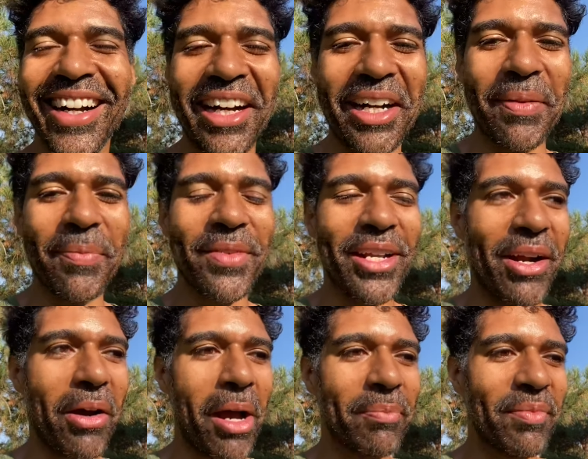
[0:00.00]
um, you know,
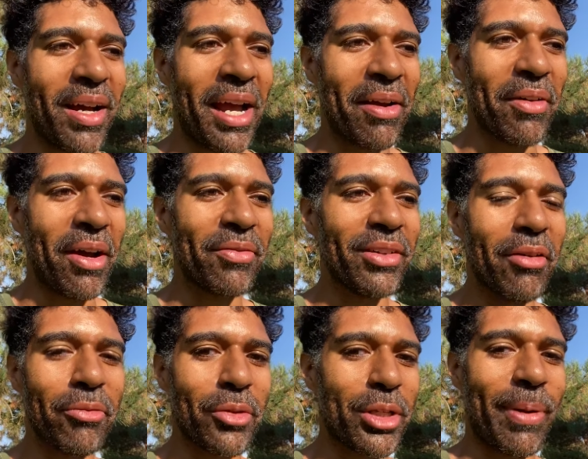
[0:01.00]
I, I, I, have love
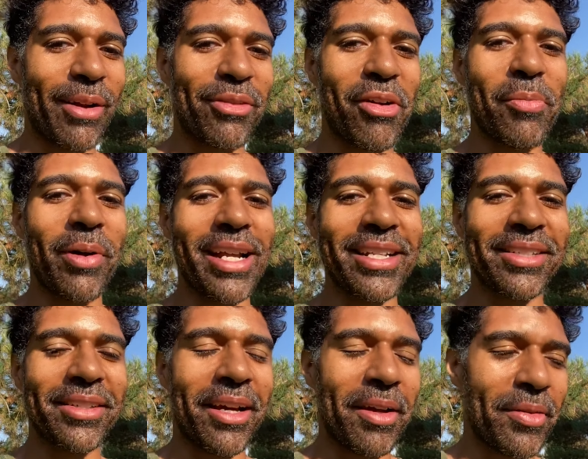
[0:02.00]
and respect for everybody's
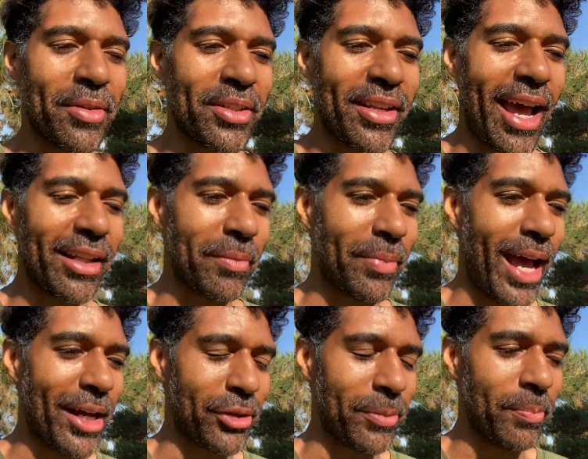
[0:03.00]
uh, style and
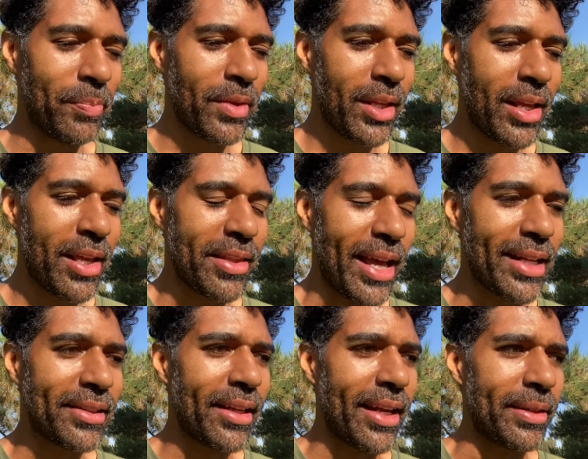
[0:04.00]
passion. That
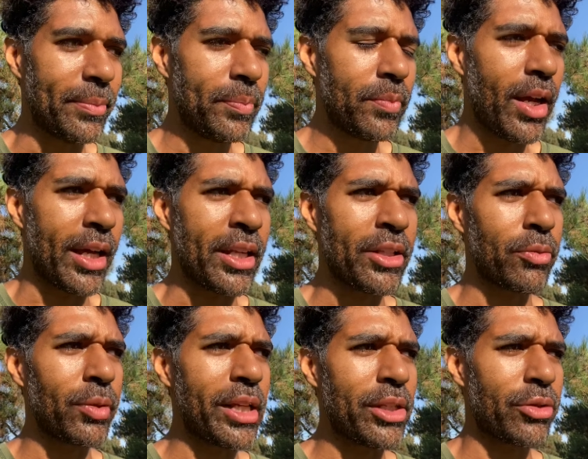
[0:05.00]
said, I think it's a
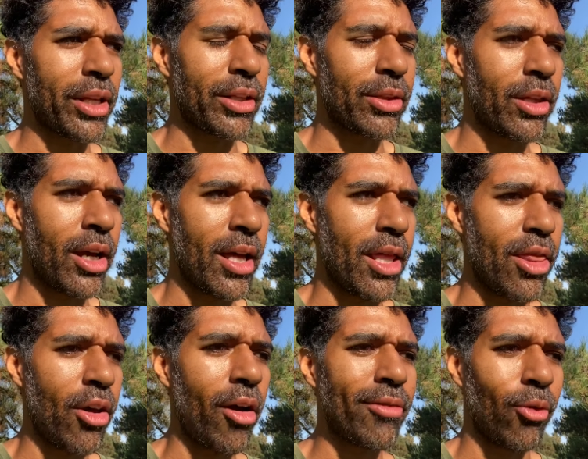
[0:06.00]
really interesting uh,
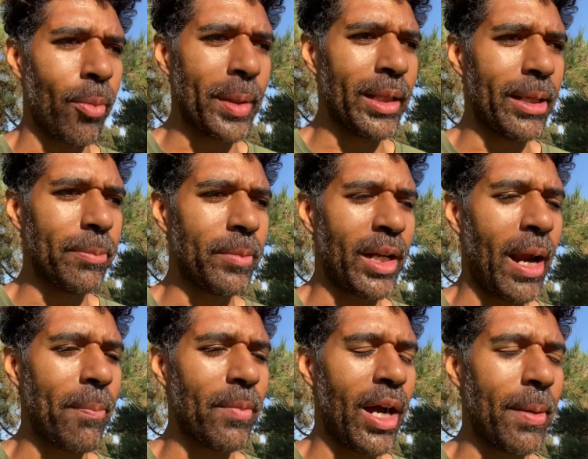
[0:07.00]
thought formula that
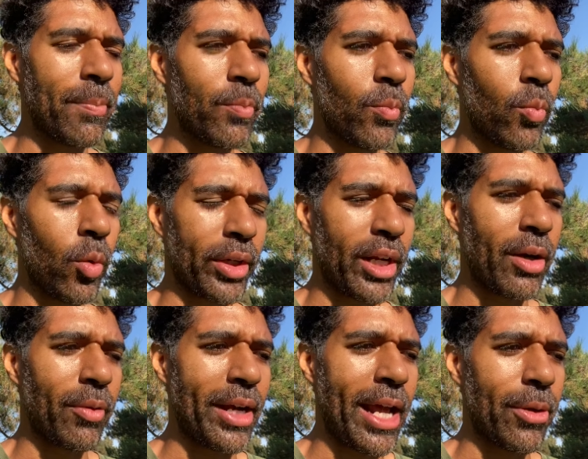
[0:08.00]
I'm, I'm working on
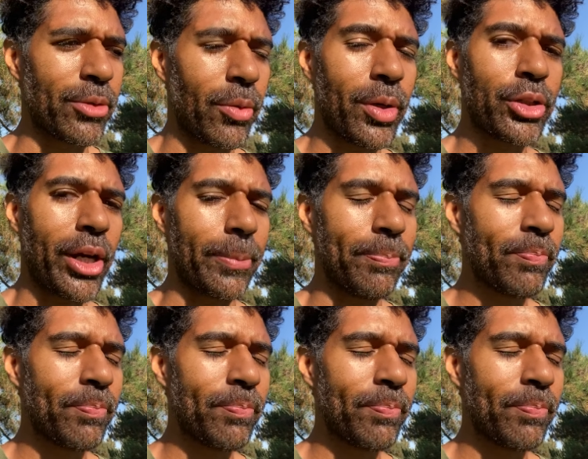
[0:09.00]
right now. So I want to share.